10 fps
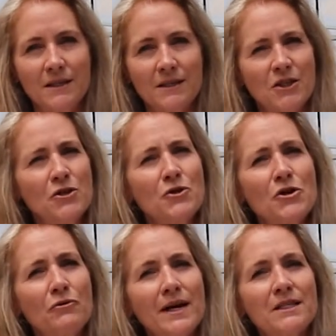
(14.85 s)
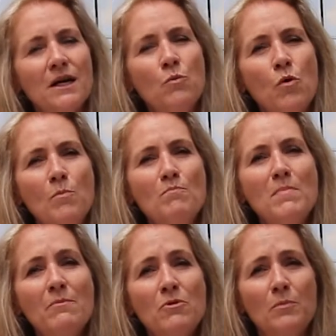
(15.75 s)
so you can create a warm,
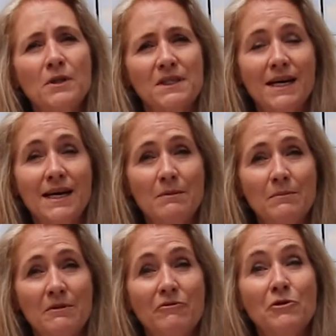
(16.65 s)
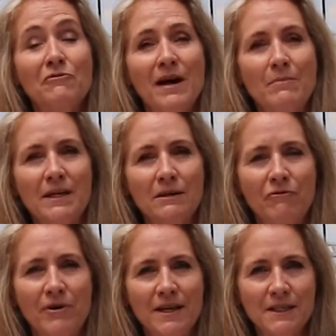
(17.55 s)
memorable time for your family and
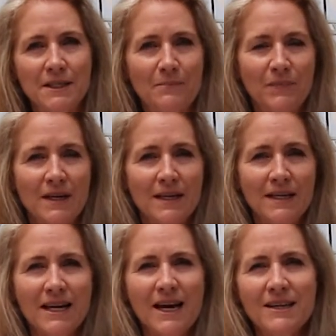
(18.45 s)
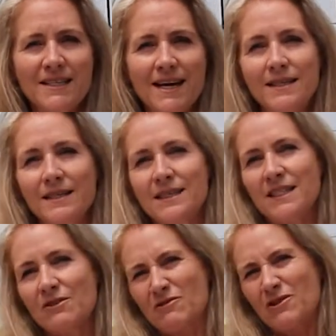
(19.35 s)
friends. Now outside
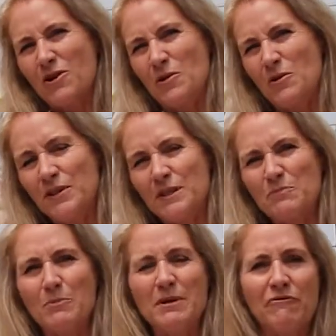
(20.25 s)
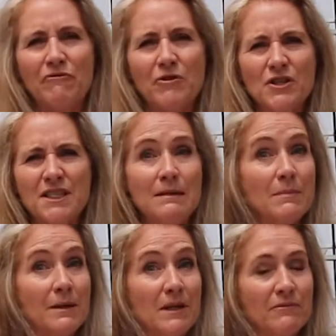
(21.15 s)
it's cold, it's probably frosty,
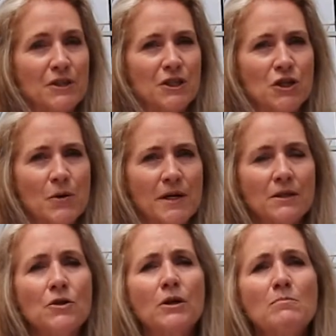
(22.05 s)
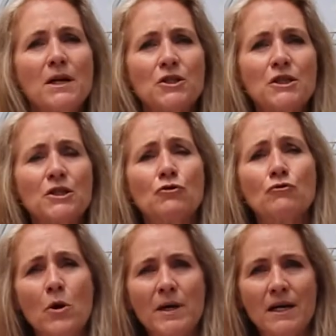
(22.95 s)
maybe even snowing, and not much is
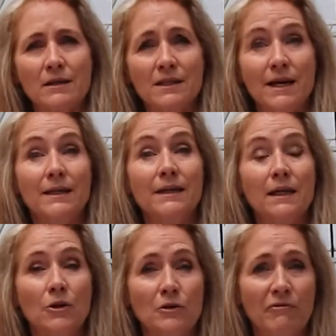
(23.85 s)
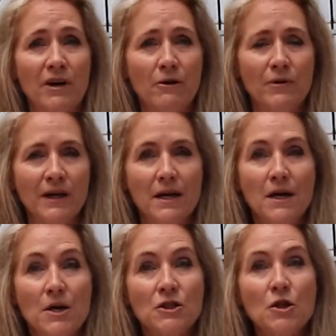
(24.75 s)
growing outside, let alone flowering.
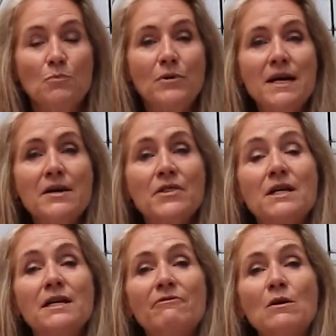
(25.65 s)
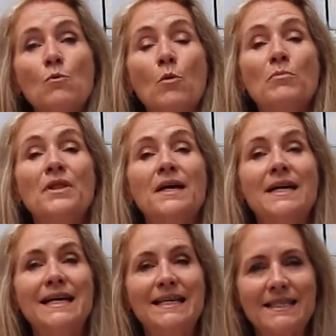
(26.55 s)
So bring the living warmth
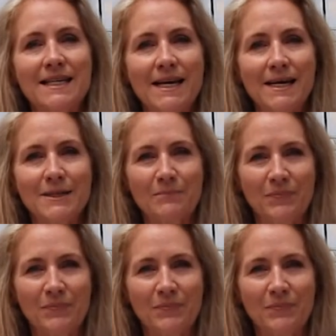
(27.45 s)
inside.